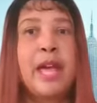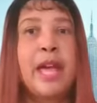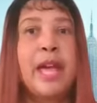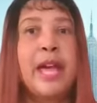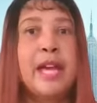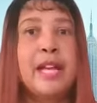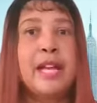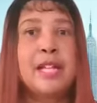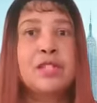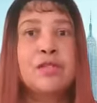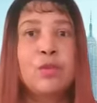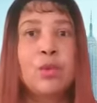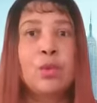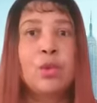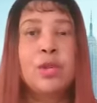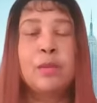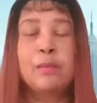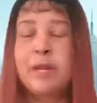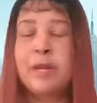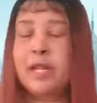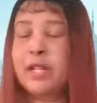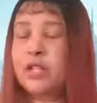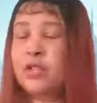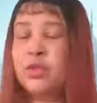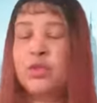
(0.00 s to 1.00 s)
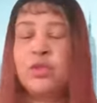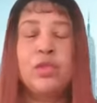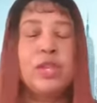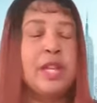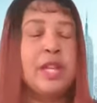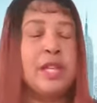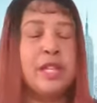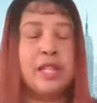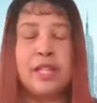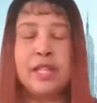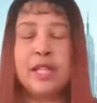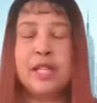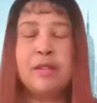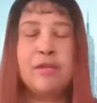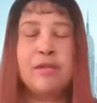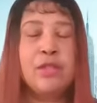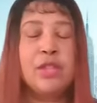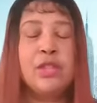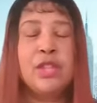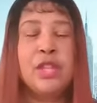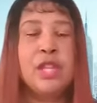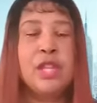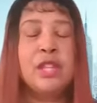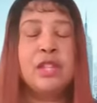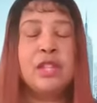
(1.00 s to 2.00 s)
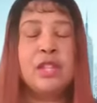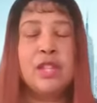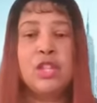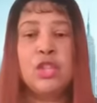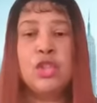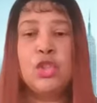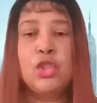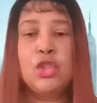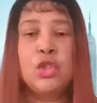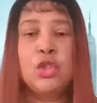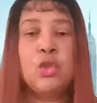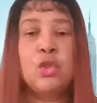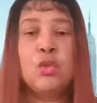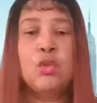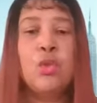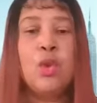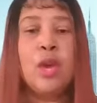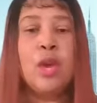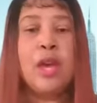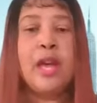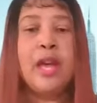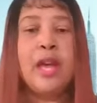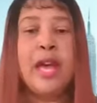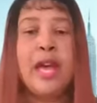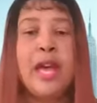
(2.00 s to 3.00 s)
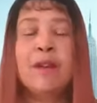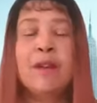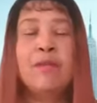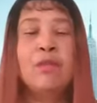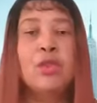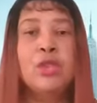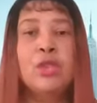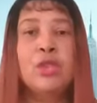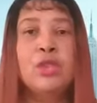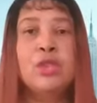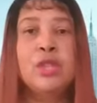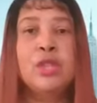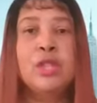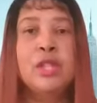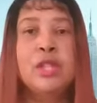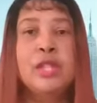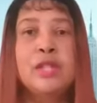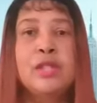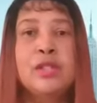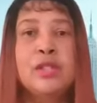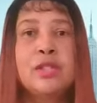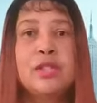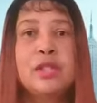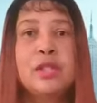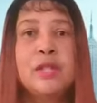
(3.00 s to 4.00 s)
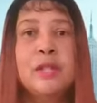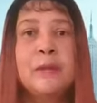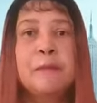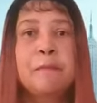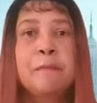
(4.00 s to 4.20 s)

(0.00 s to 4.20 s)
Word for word: asked for, it. Make sure you get, get everything that you have on your list.